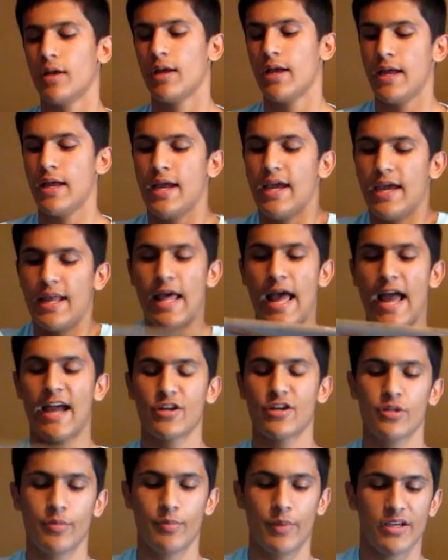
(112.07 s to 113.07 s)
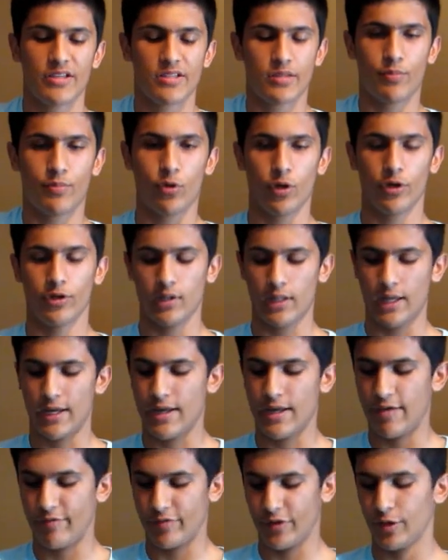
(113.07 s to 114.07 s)
and it actually makes the board a
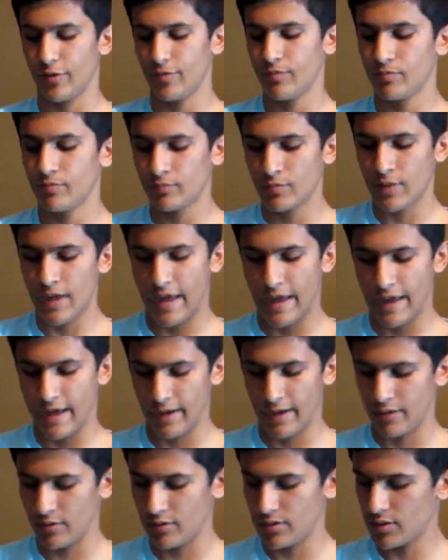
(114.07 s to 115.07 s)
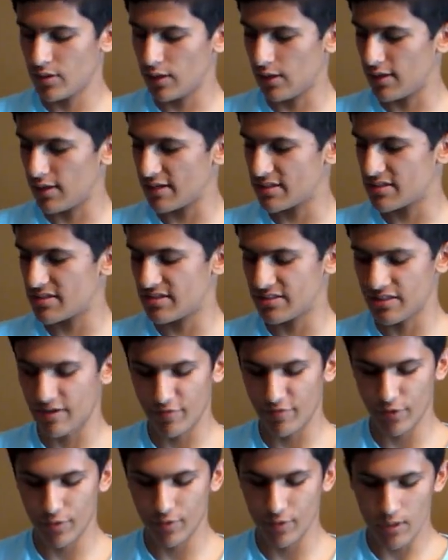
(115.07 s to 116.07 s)
lot heavier and a lot
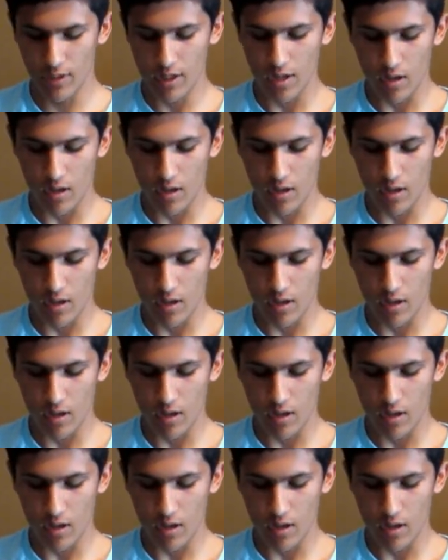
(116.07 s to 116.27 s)
stiffer.